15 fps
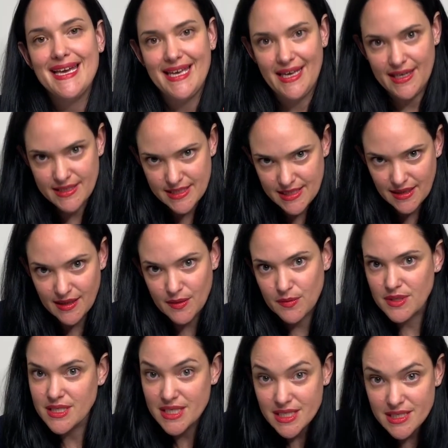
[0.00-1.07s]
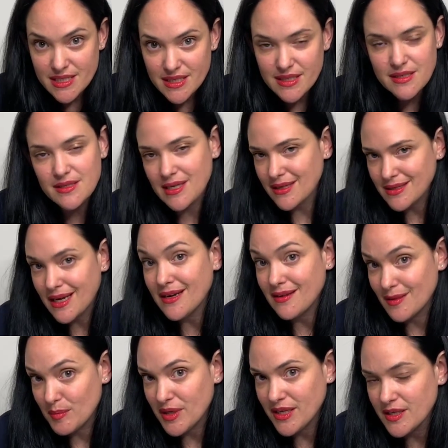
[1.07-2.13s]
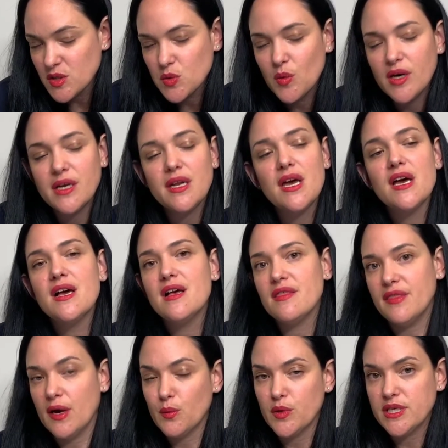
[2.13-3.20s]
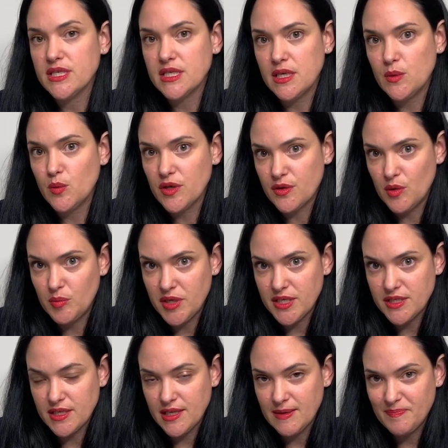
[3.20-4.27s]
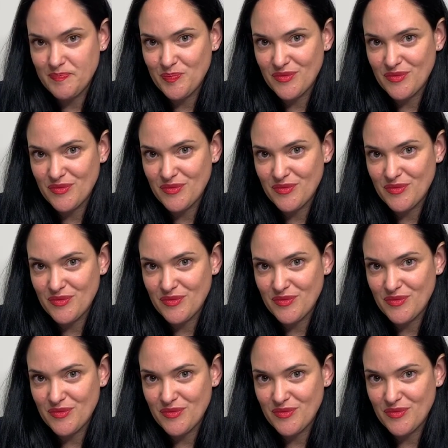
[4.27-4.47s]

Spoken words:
insulin resistance. That's kind of the biggest one that we see with obesity.